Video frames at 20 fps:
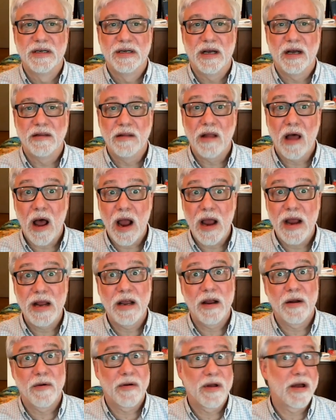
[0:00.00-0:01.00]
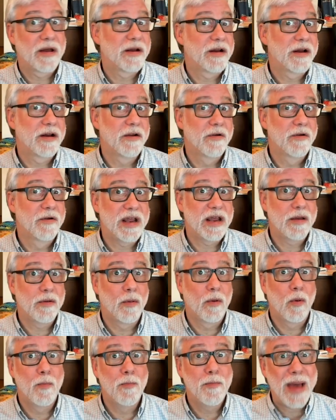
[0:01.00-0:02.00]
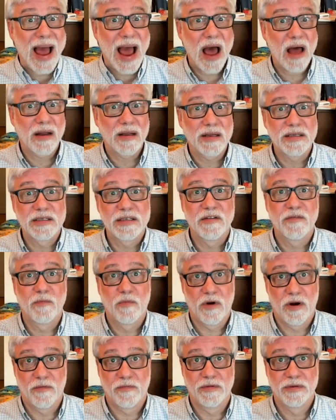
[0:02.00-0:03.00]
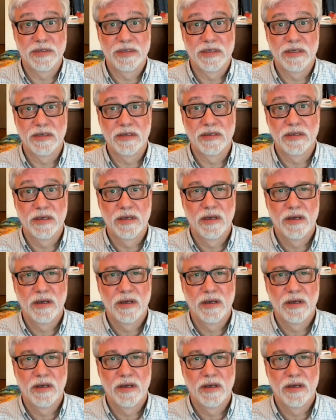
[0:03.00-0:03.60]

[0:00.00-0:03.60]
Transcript: aligning around an agreeable balance of preferences.